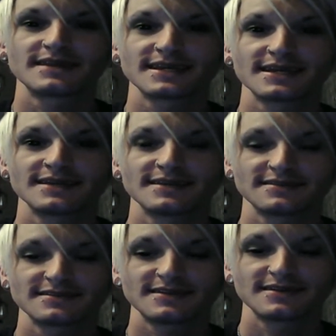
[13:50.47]
But then
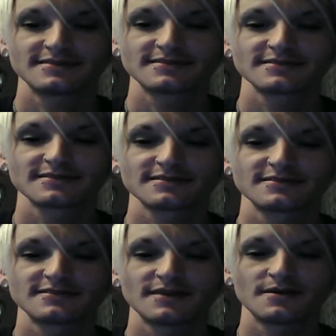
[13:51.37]
again, yes, it
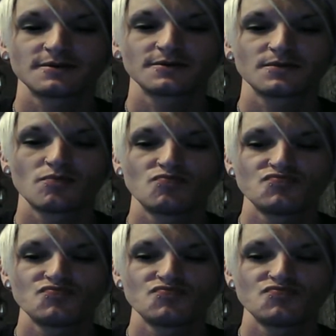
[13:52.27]
does. So